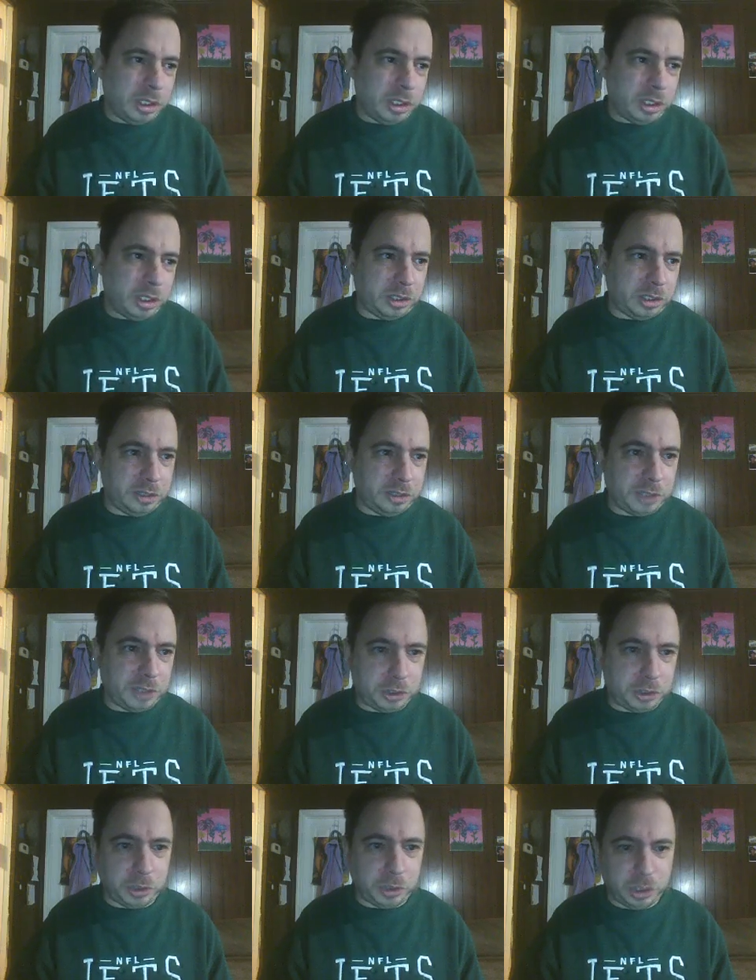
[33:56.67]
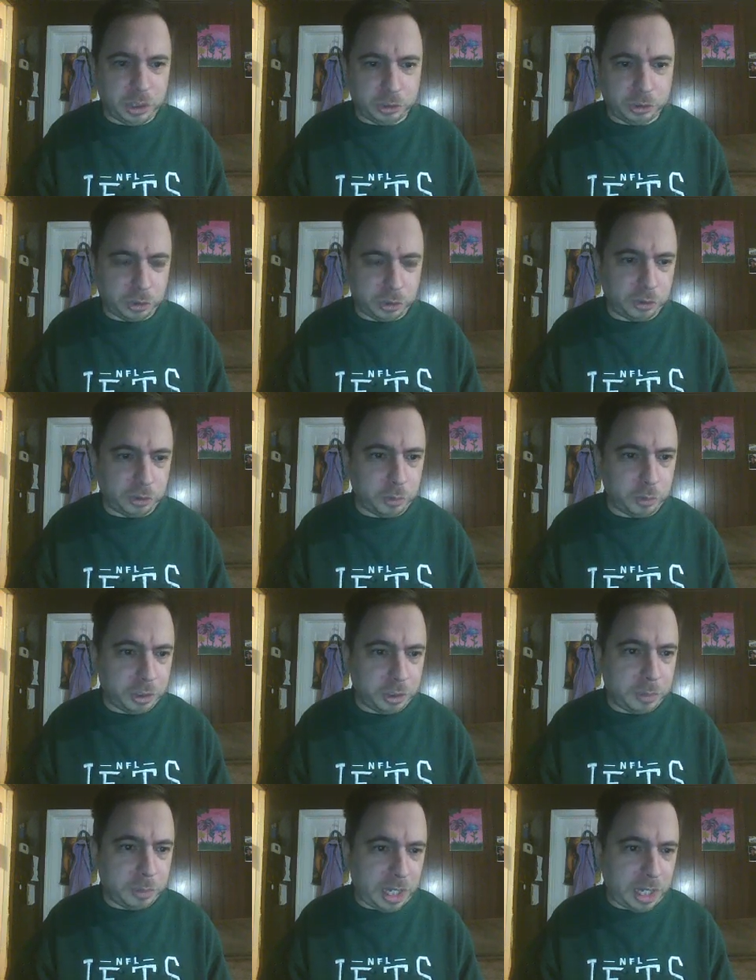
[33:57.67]
uh, the eventual heel turn of
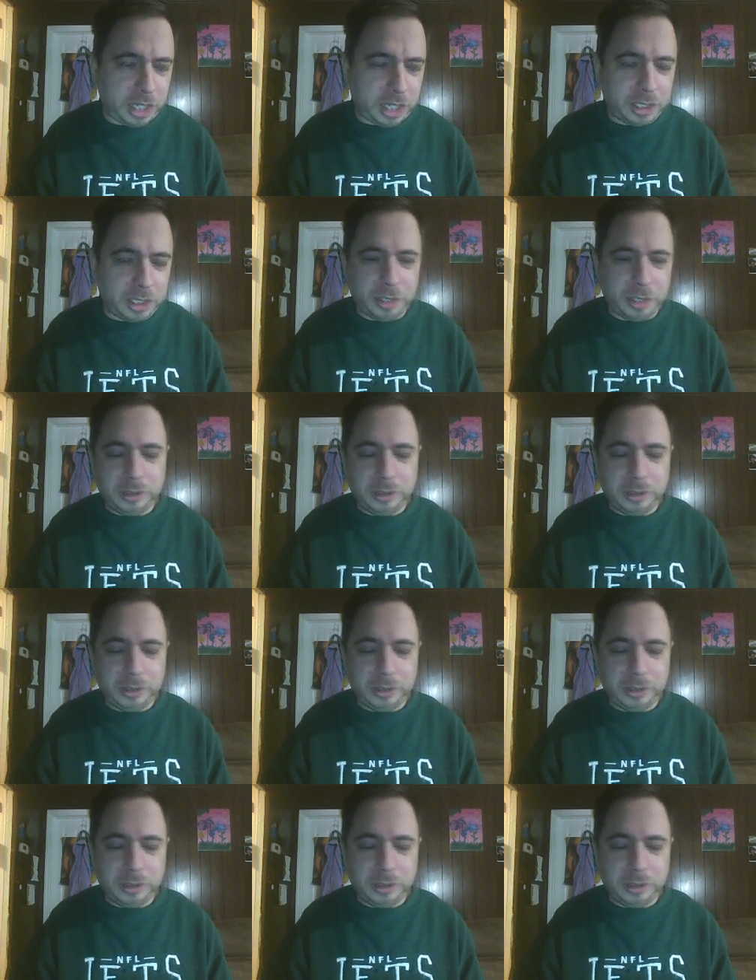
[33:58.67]
Willie Mack.